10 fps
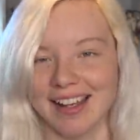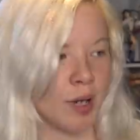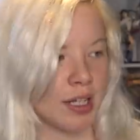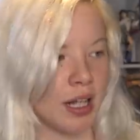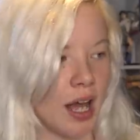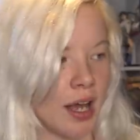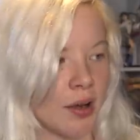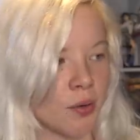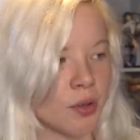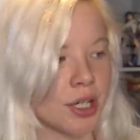Well, I
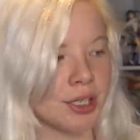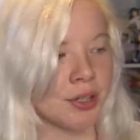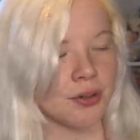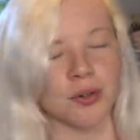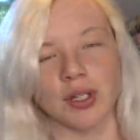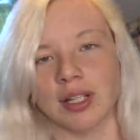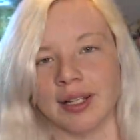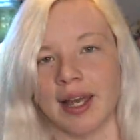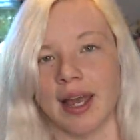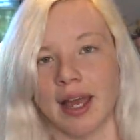already knew that
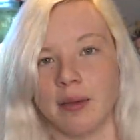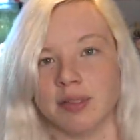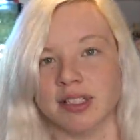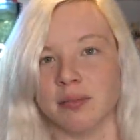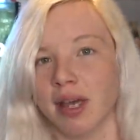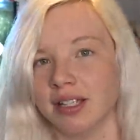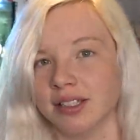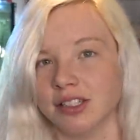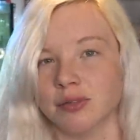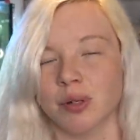like hamster
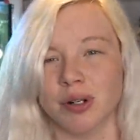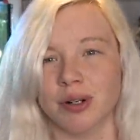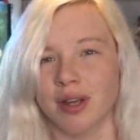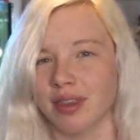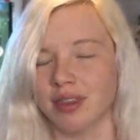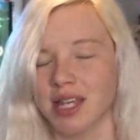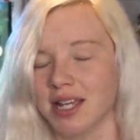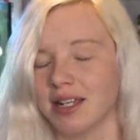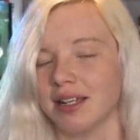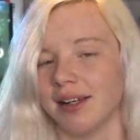mazes were a
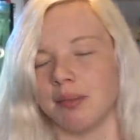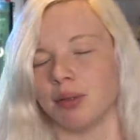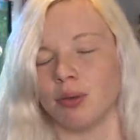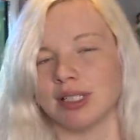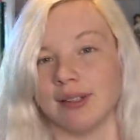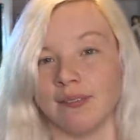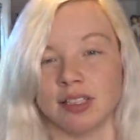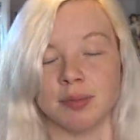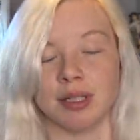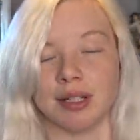thing. People always sent them
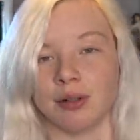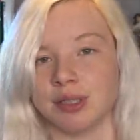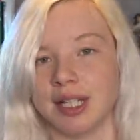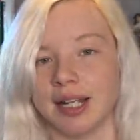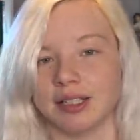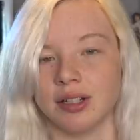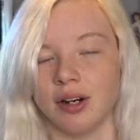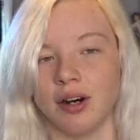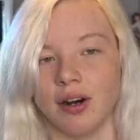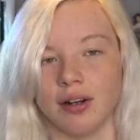to me like on
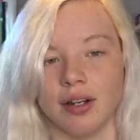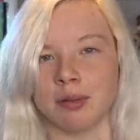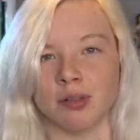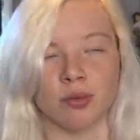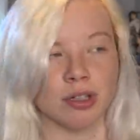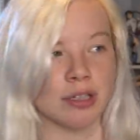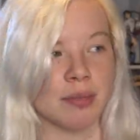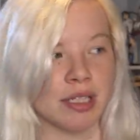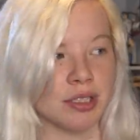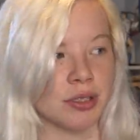TikTok. People have wanted
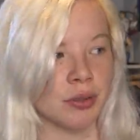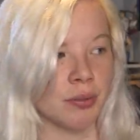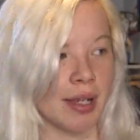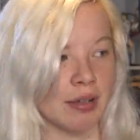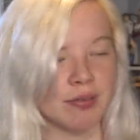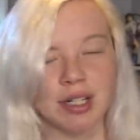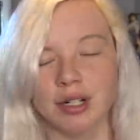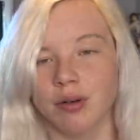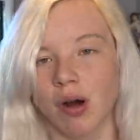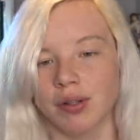me to make a
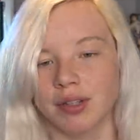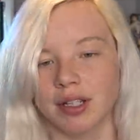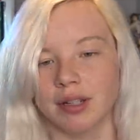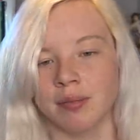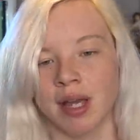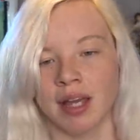video on them.